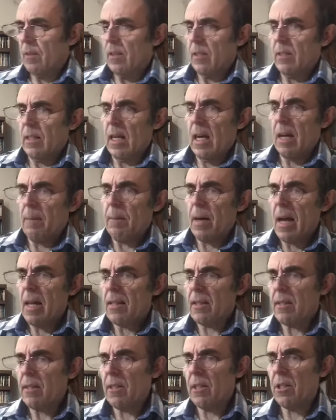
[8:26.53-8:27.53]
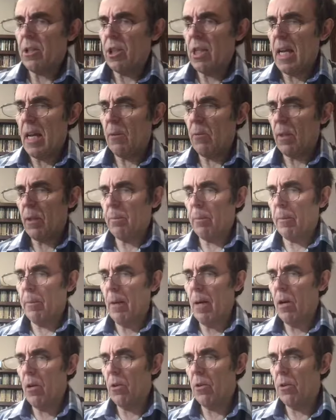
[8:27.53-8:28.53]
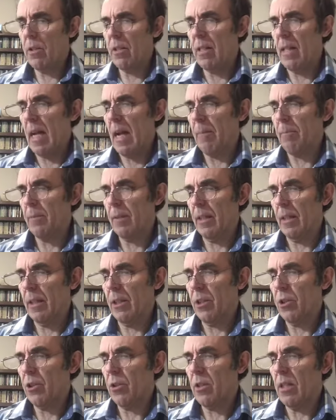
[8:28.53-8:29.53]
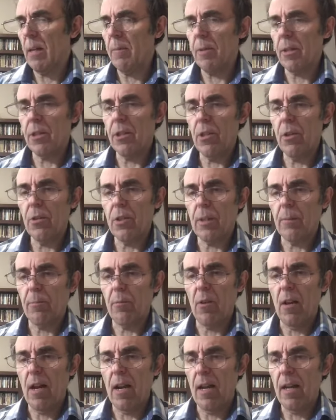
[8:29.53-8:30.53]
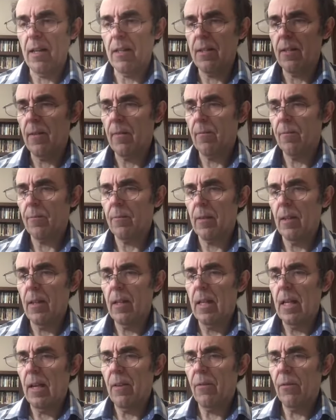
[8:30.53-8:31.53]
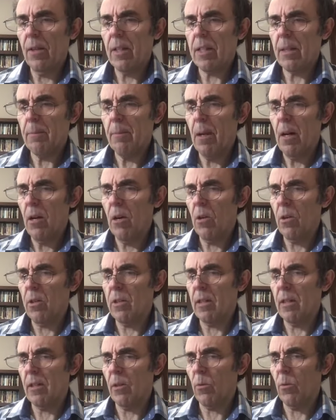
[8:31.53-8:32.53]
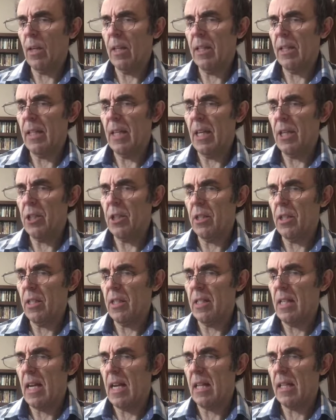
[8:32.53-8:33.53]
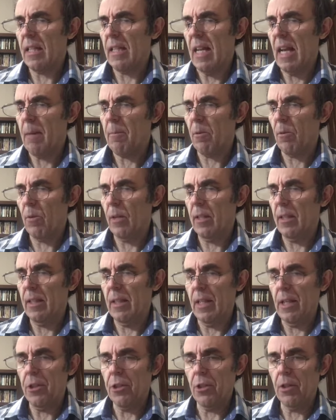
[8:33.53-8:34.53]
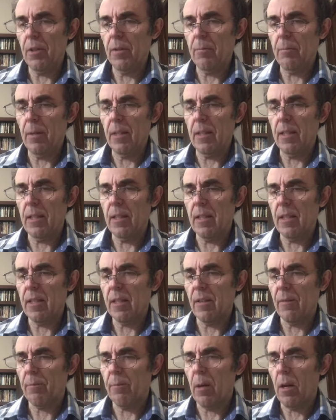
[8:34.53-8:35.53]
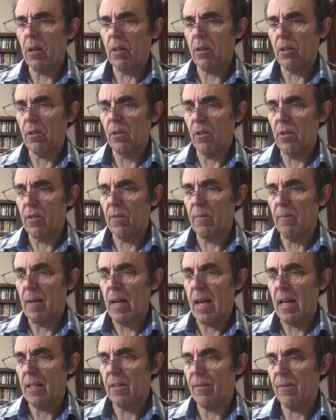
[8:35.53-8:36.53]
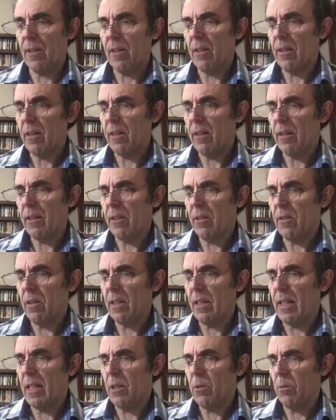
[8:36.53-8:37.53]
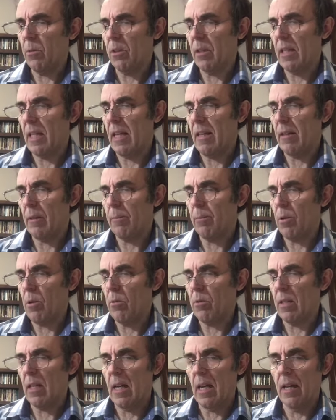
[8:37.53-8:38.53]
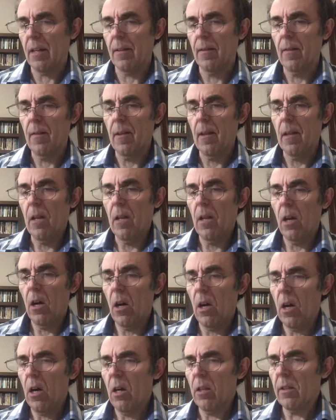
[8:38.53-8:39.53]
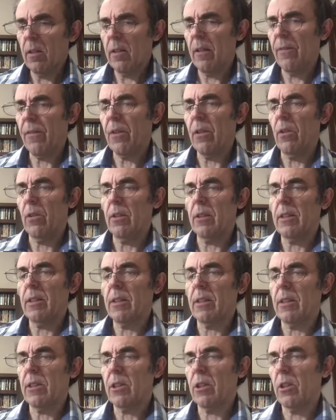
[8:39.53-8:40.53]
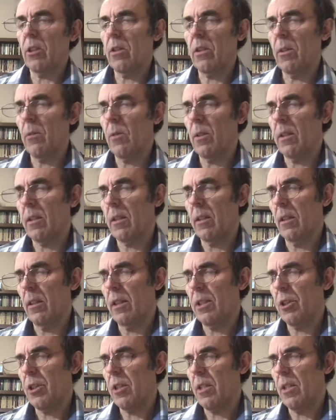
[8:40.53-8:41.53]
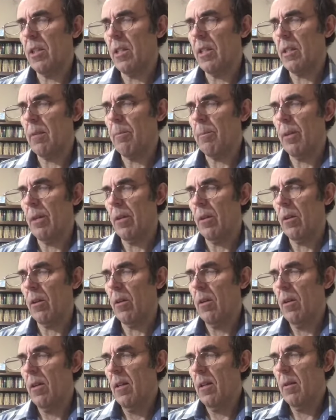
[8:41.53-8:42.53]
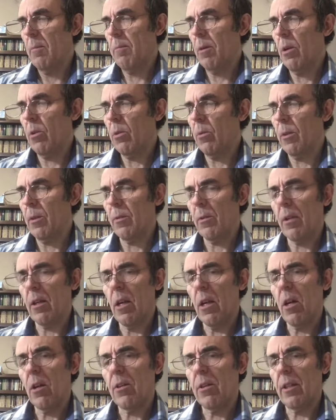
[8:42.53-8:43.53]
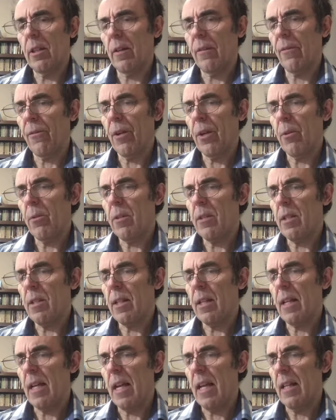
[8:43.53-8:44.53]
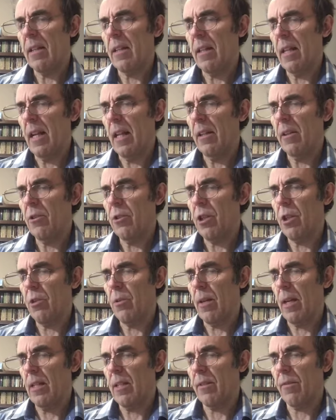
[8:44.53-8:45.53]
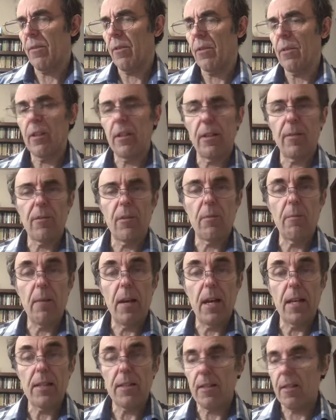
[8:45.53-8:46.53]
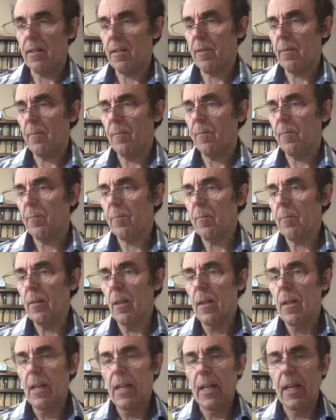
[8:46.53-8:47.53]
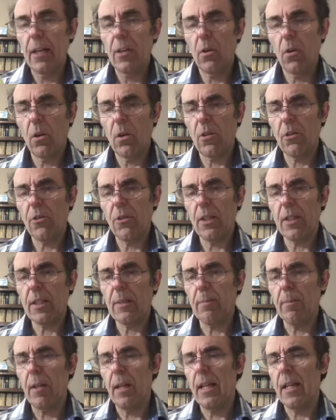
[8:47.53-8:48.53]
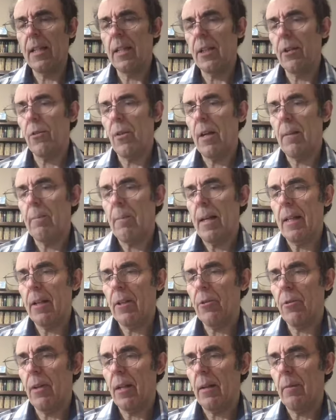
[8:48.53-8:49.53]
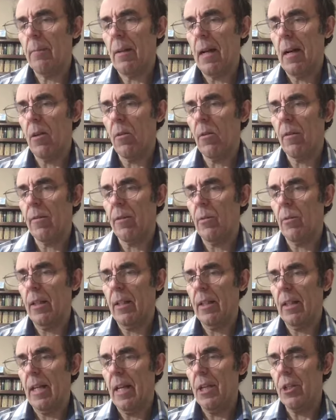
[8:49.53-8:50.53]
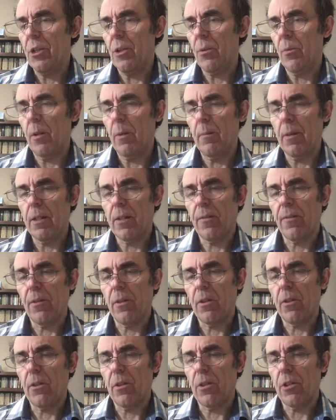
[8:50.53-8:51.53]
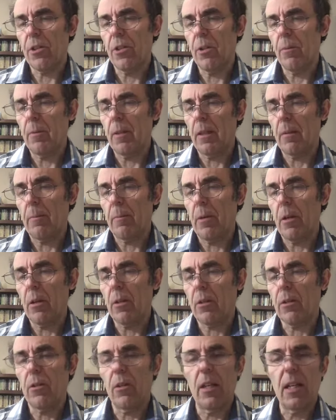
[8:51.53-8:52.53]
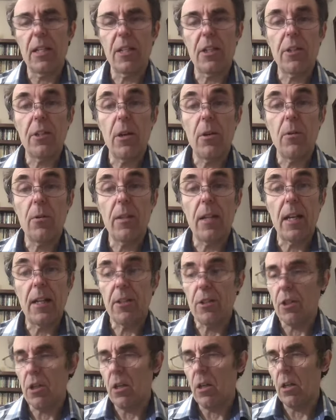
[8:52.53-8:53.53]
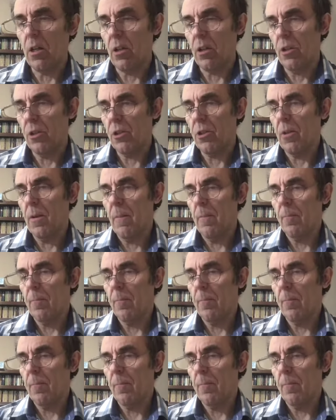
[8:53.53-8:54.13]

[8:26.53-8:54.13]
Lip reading: The hypothesis Chadwick proposed adopting should come as no surprise. If we suppose that the radiation is not a gamma radiation, but consists of particles of mass very nearly equal to that of the proton, all the difficulties concerning with collisions disappear, both with regard to their frequency and to the energy transfer to different masses. In order to explain the great penetrating power of the radiation, we must further assume that the particle has no net charge.